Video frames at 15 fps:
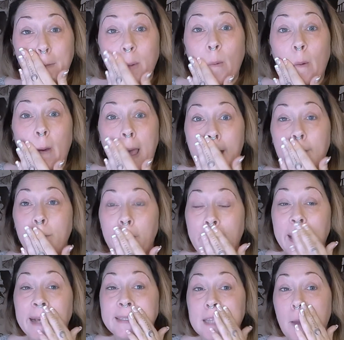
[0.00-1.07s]
on
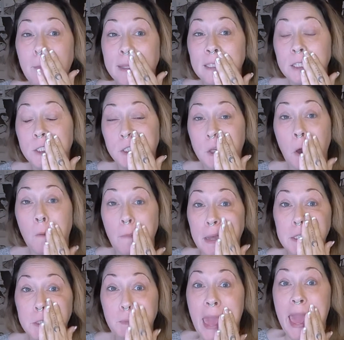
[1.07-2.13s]
because I'm in so
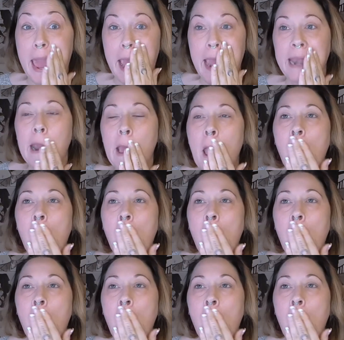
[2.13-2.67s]
much pain.